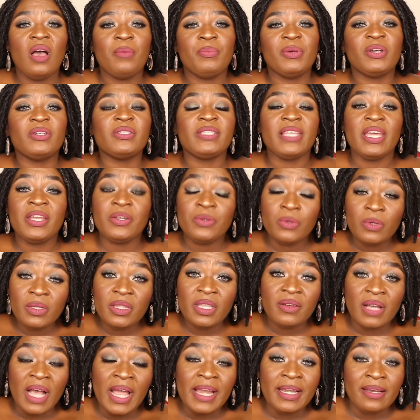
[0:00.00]
because I know
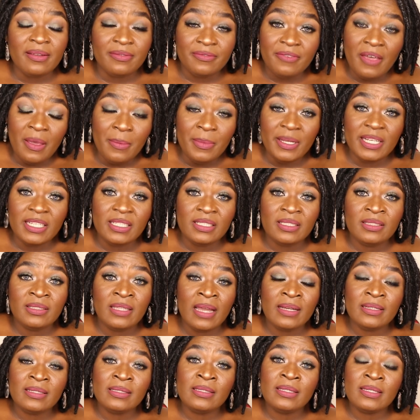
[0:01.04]
the kind of family
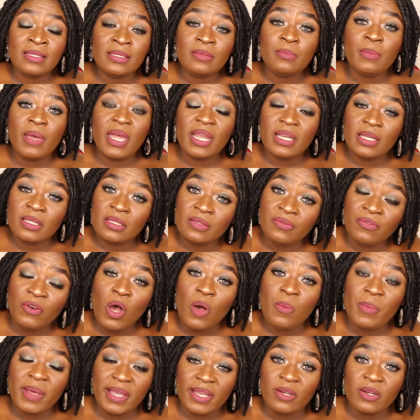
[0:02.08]
that this man is from.